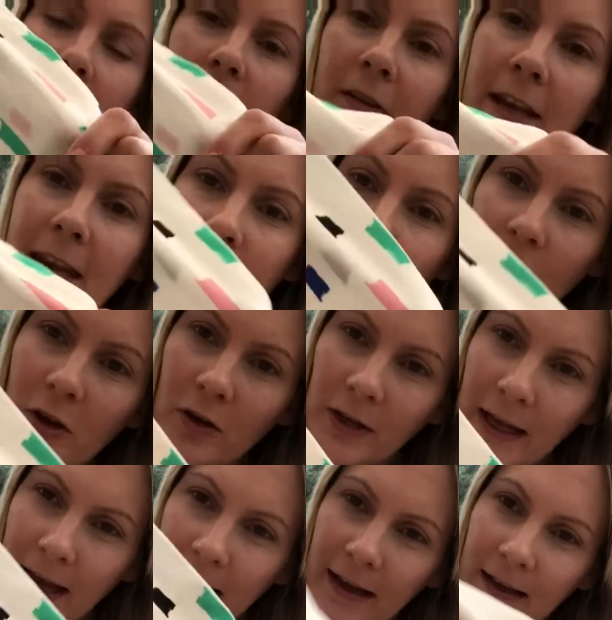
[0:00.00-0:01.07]
cream
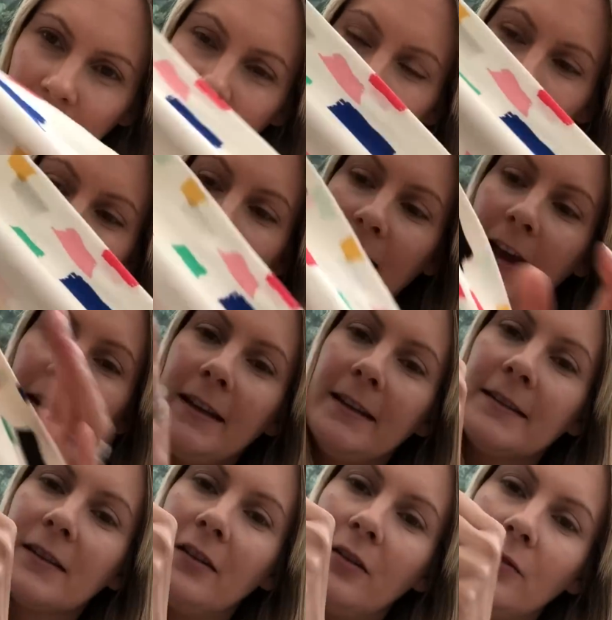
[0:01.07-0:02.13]
colour, and
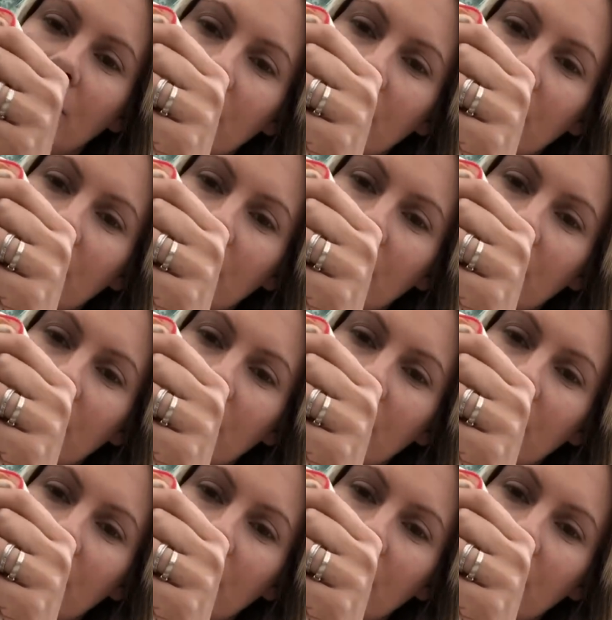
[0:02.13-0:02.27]
it's got